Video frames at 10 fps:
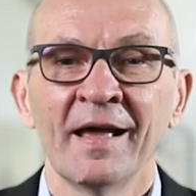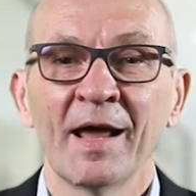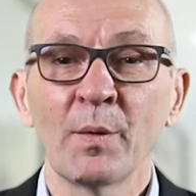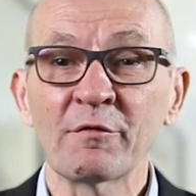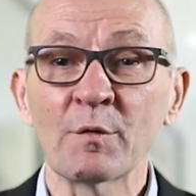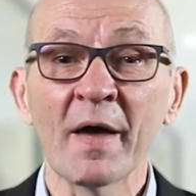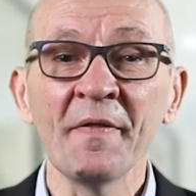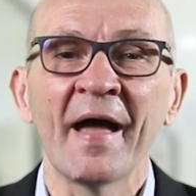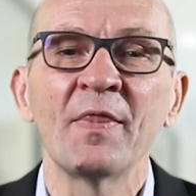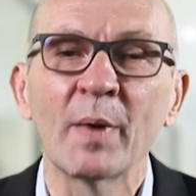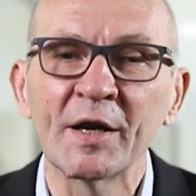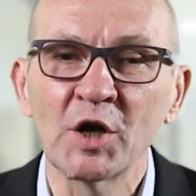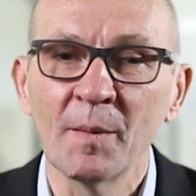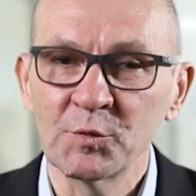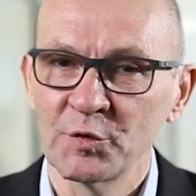Hello everyone and
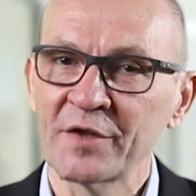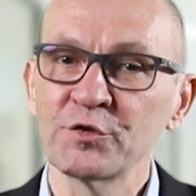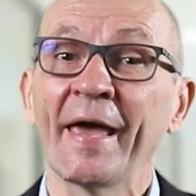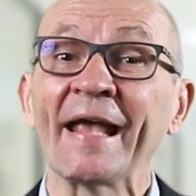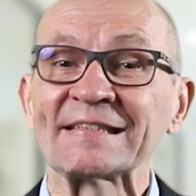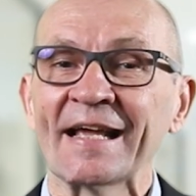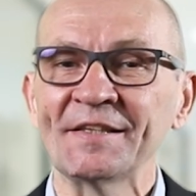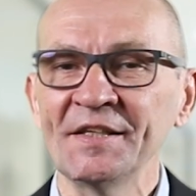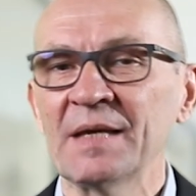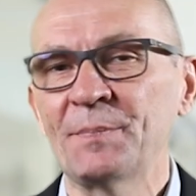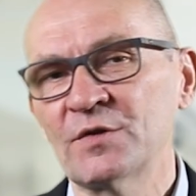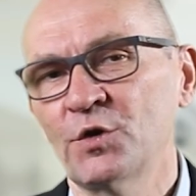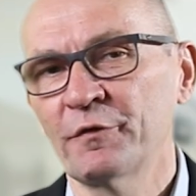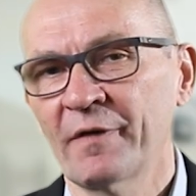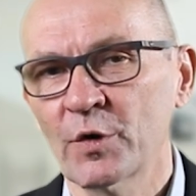welcome to another exciting
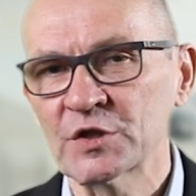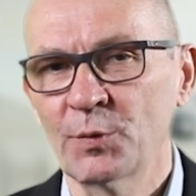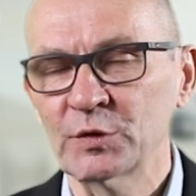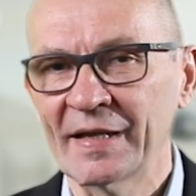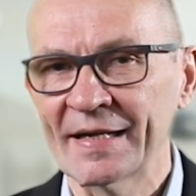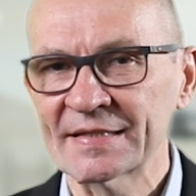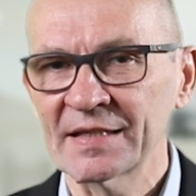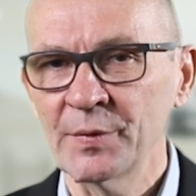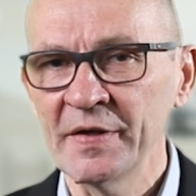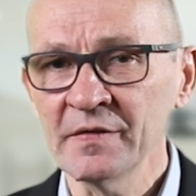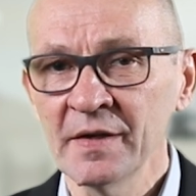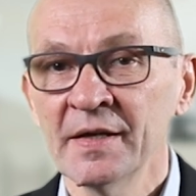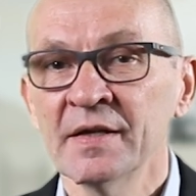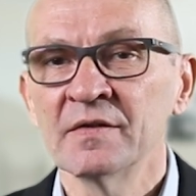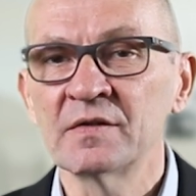episode of our Spotlight series.
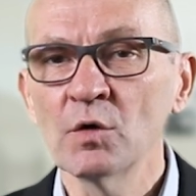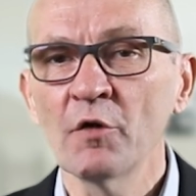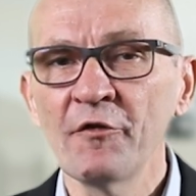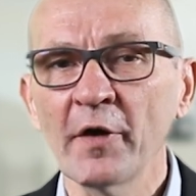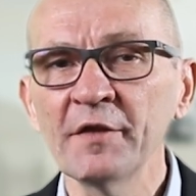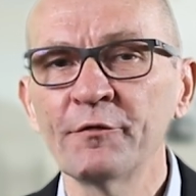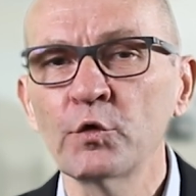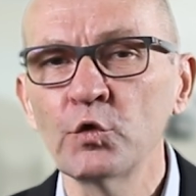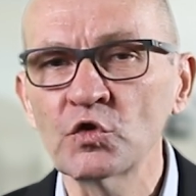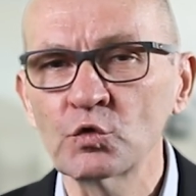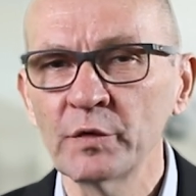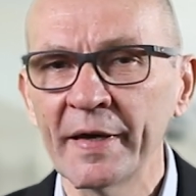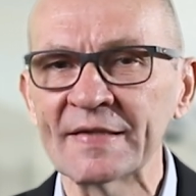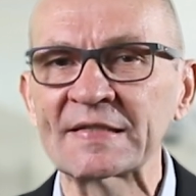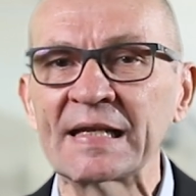The offer in focus
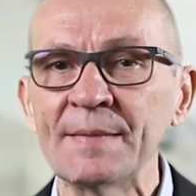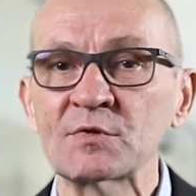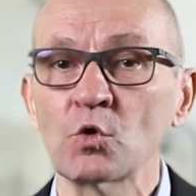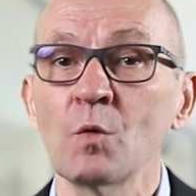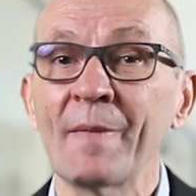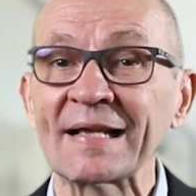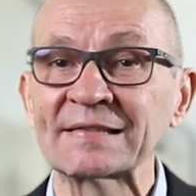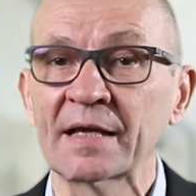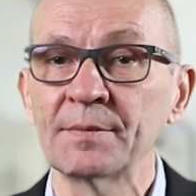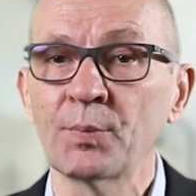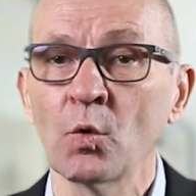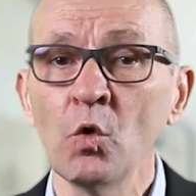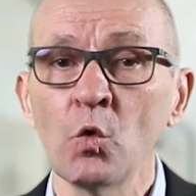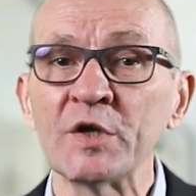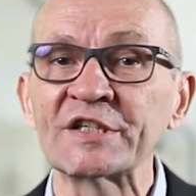today is Clipsal Max 9 Pro,
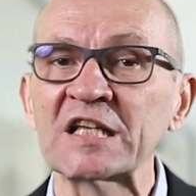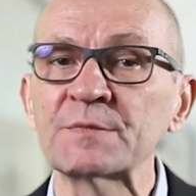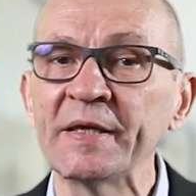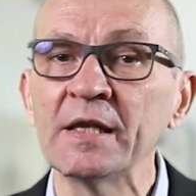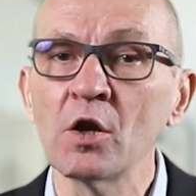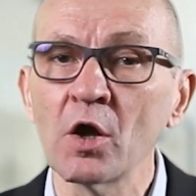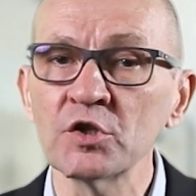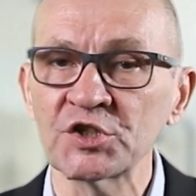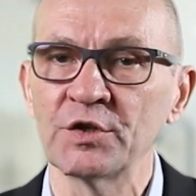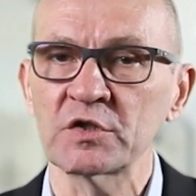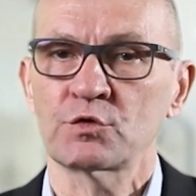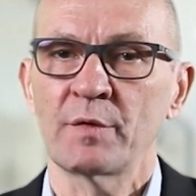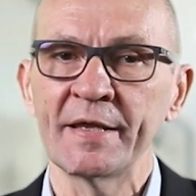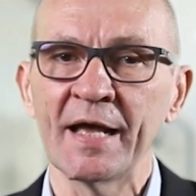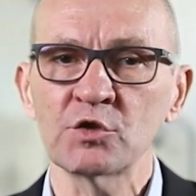which has been launched in
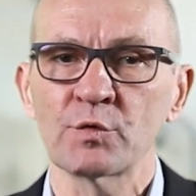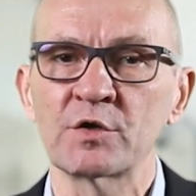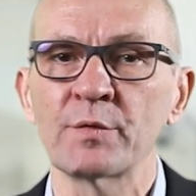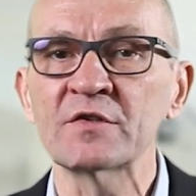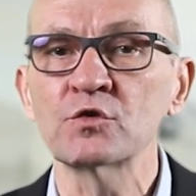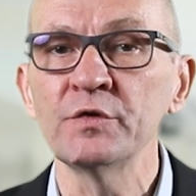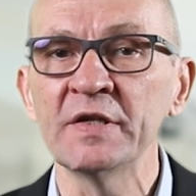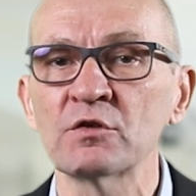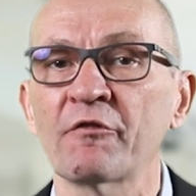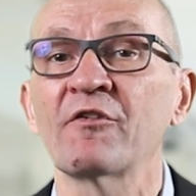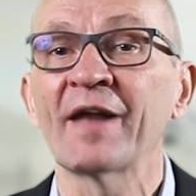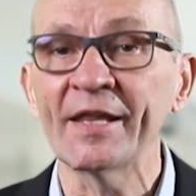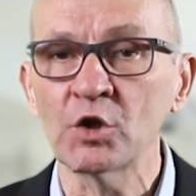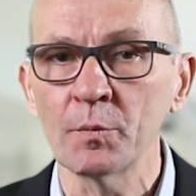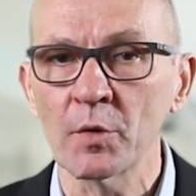Australia to address the needs of
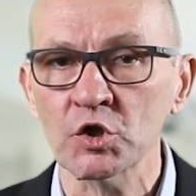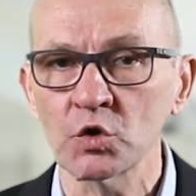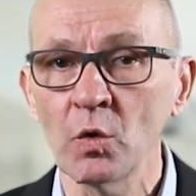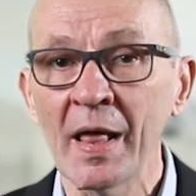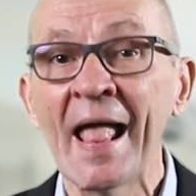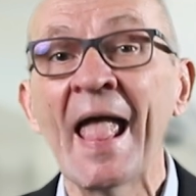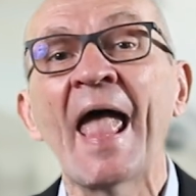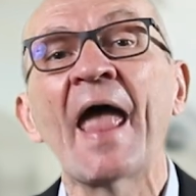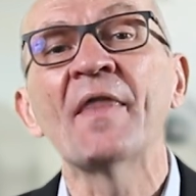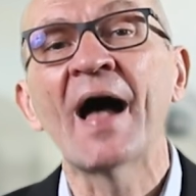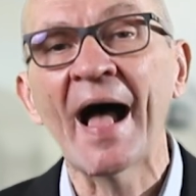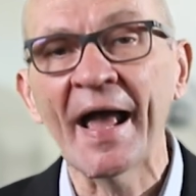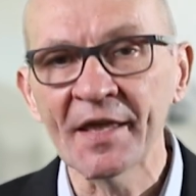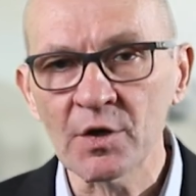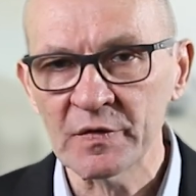light commercial and
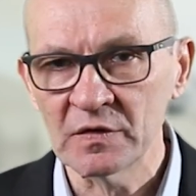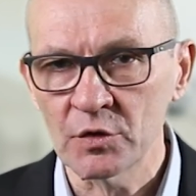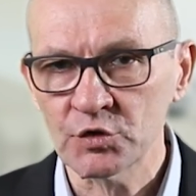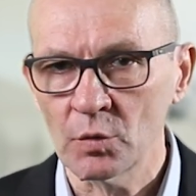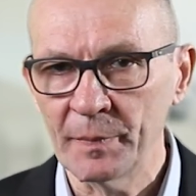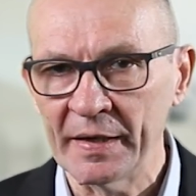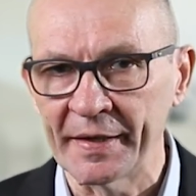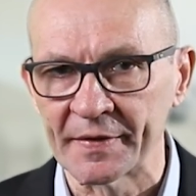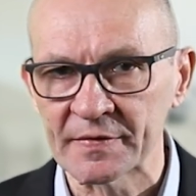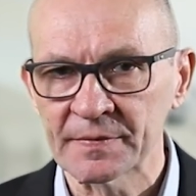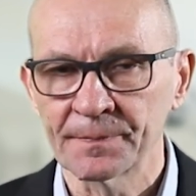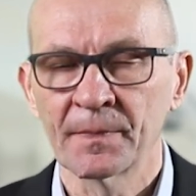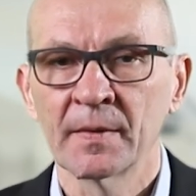high-end residential buildings.